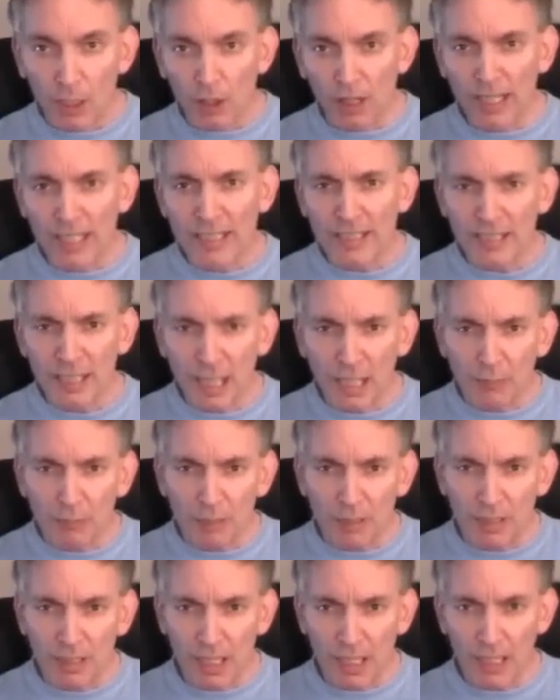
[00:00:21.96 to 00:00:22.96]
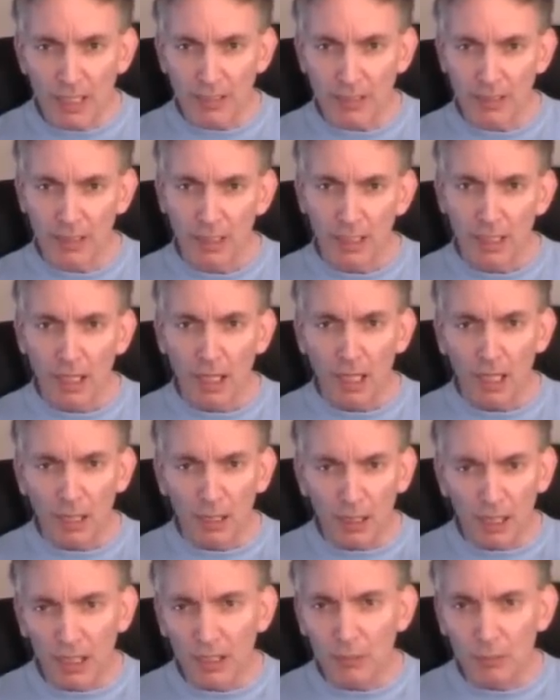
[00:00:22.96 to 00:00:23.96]
Now anytime we get
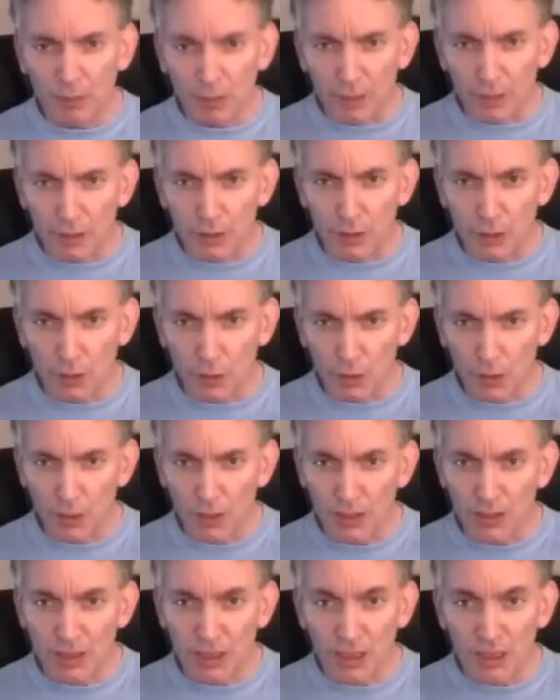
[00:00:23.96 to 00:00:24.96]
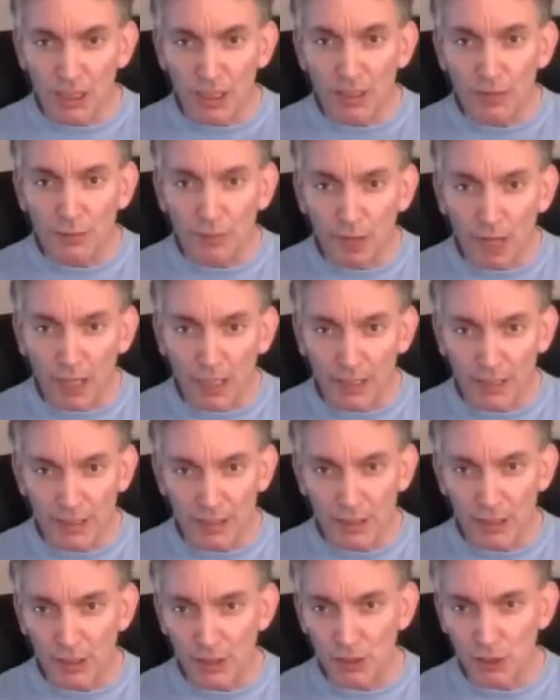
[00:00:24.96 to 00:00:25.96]
a liquid to solidify
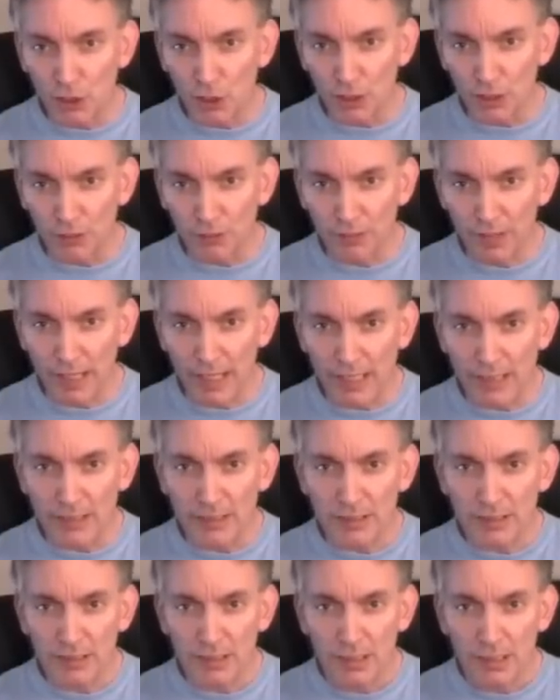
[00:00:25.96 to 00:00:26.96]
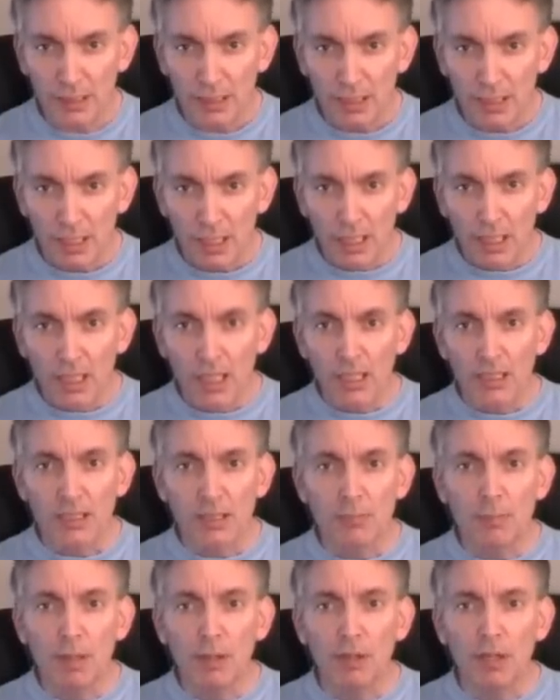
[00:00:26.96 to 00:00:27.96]
into the solid phase,
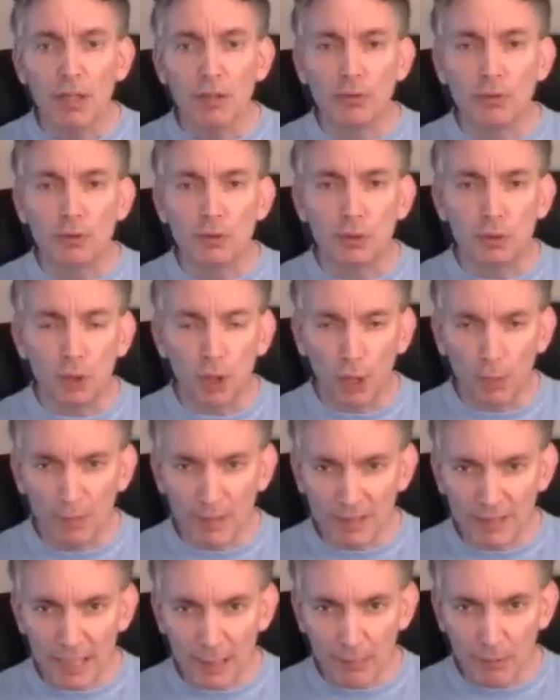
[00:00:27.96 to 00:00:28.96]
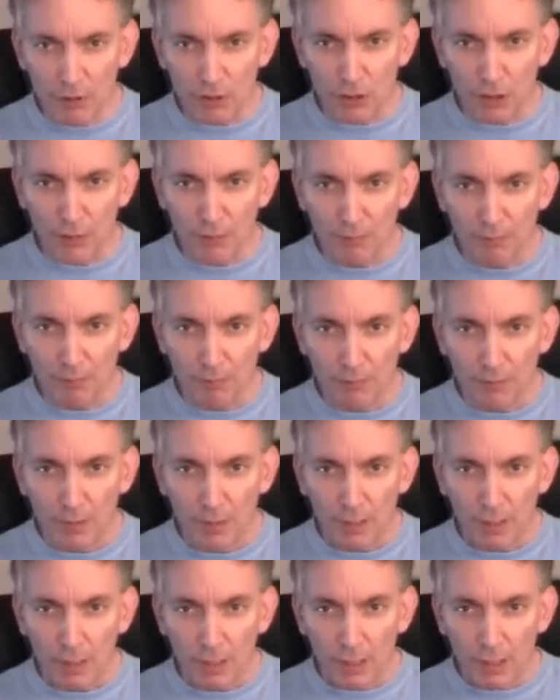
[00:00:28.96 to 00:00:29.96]
it's about a drop in temperature
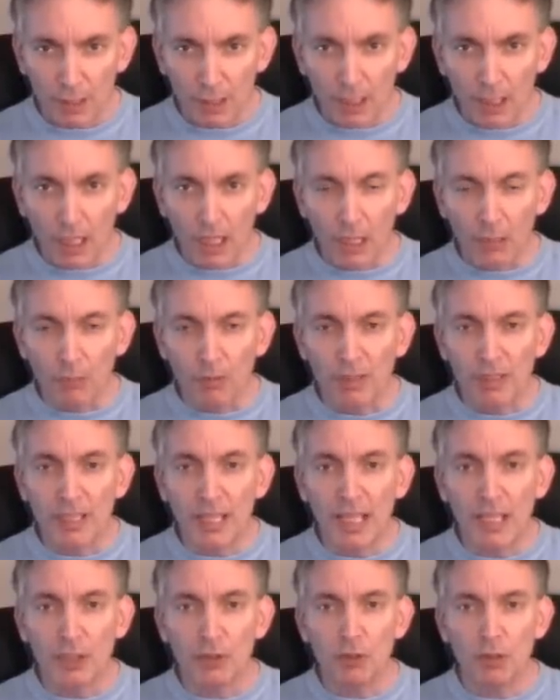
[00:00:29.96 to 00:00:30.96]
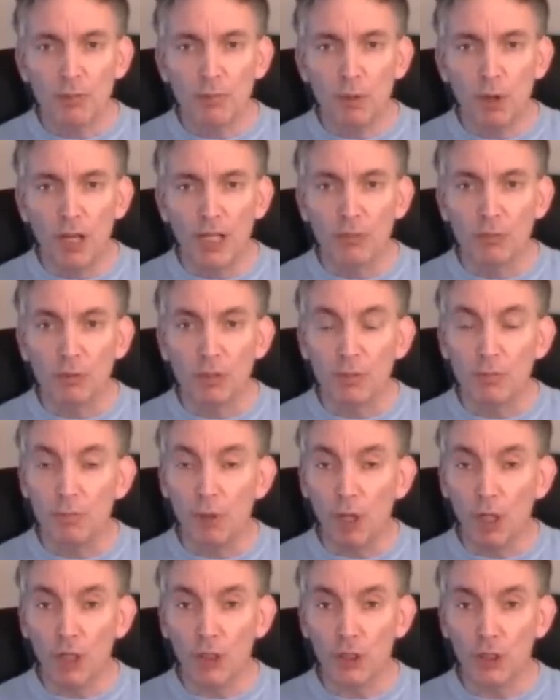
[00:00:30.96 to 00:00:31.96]
and we get to a point where the
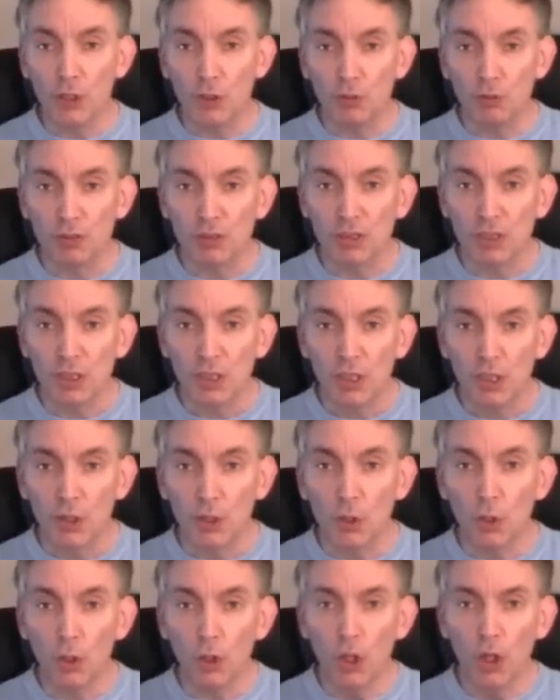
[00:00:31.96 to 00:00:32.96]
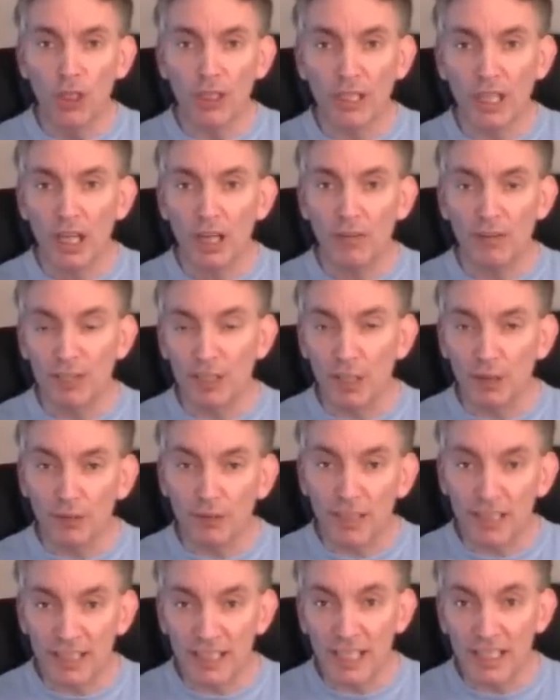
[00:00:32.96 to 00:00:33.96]
molecules no longer have
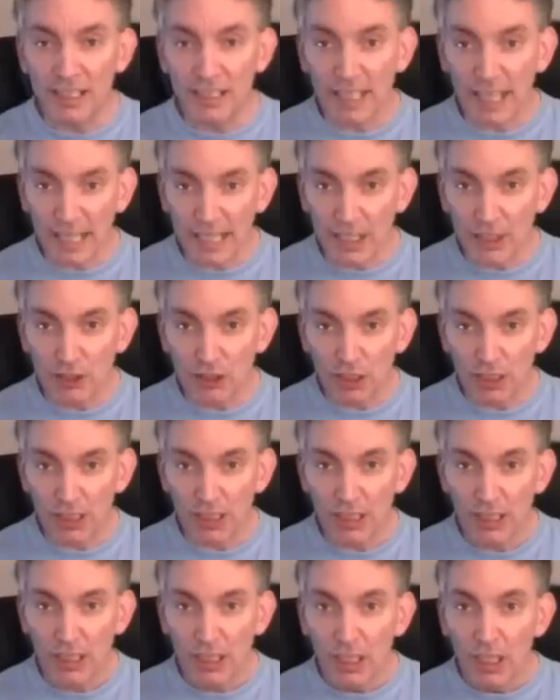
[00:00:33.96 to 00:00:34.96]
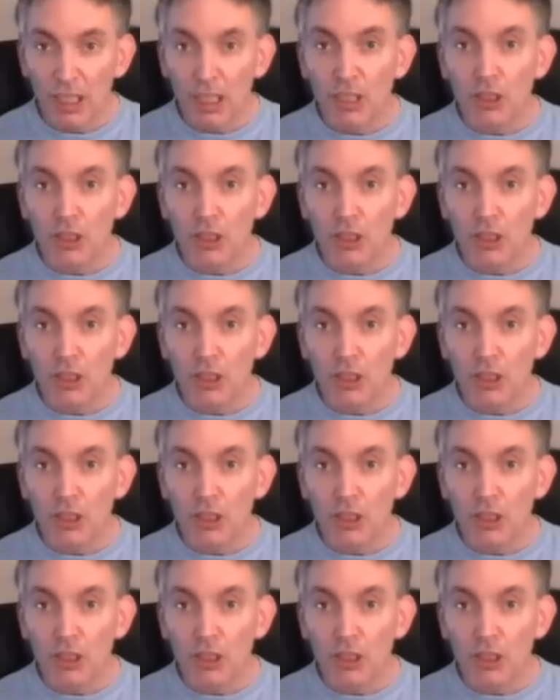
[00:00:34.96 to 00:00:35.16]
enough kinetic energy